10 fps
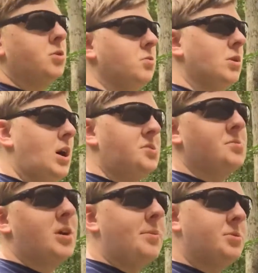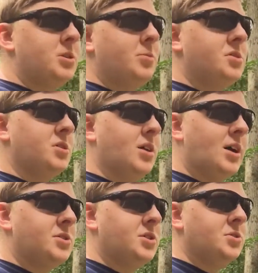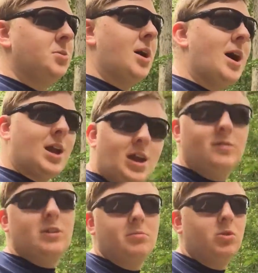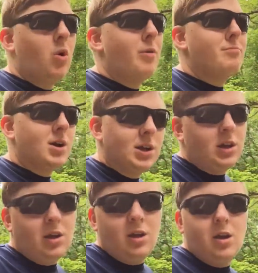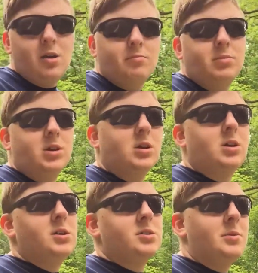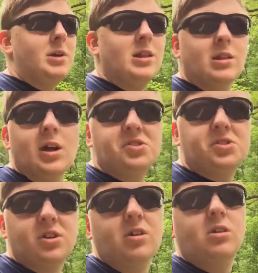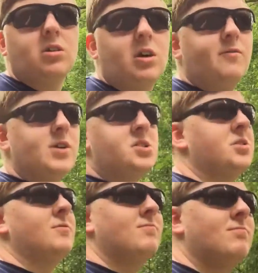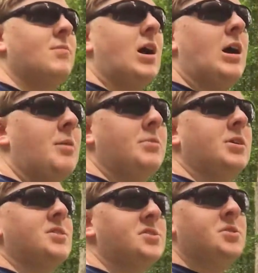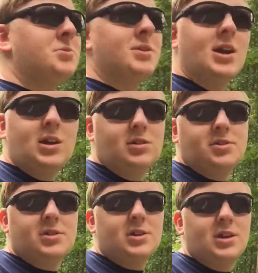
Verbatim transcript: do not subscribe to CBS All Access. Do not give them your money because I mean, unless they're gonna fix it. I mean, because this is ridiculous.